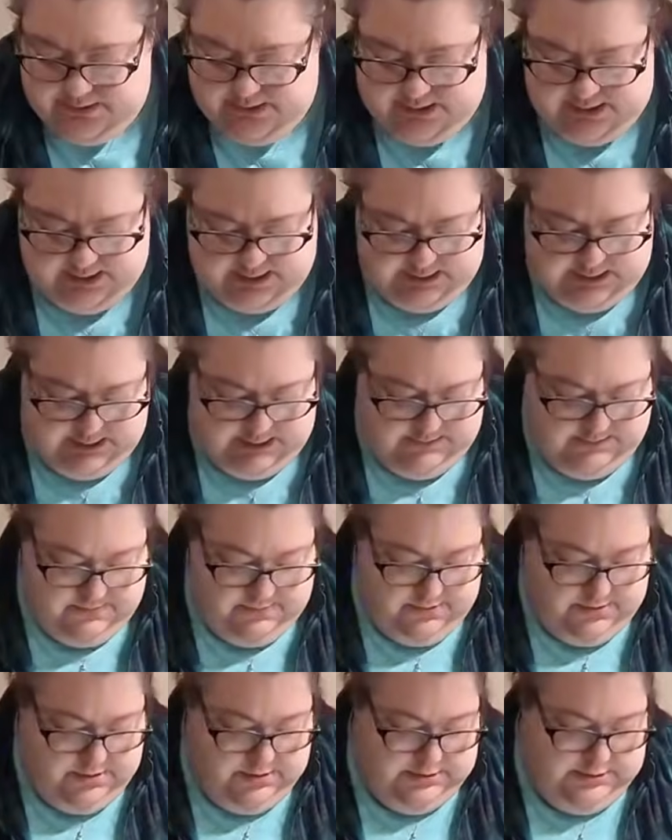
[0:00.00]

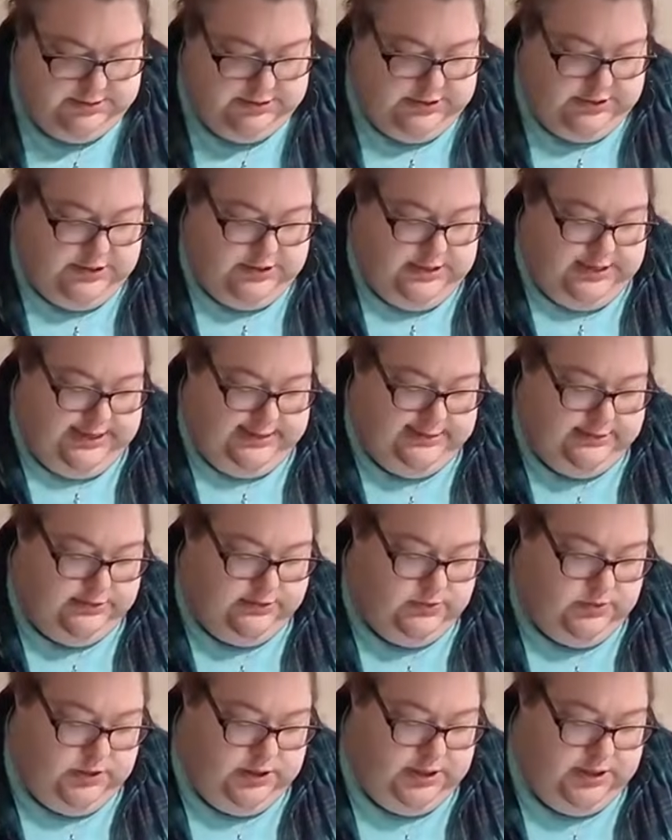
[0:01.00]
So the next
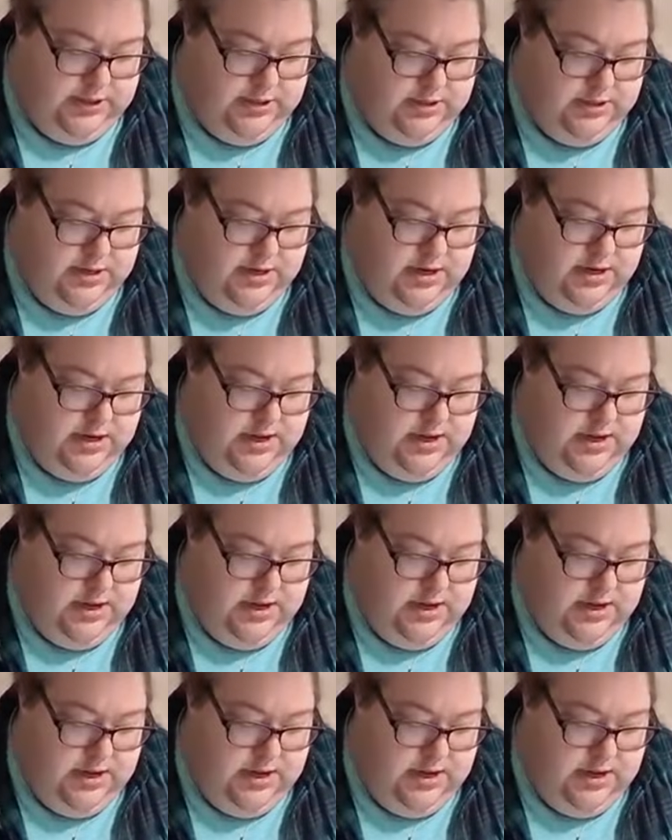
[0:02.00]
one